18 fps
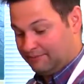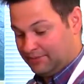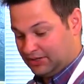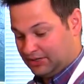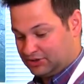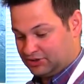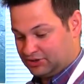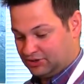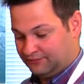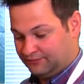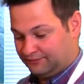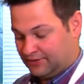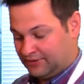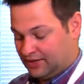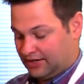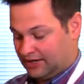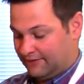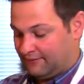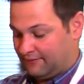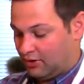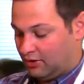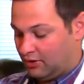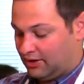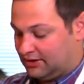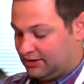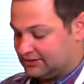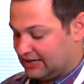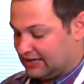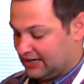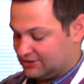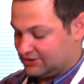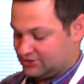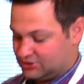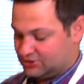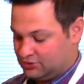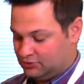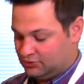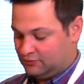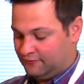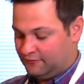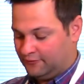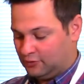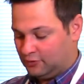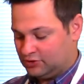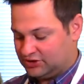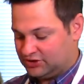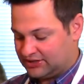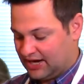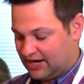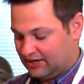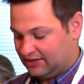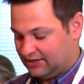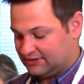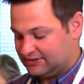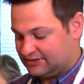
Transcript: mixture. And I've already diced 2 full shallots.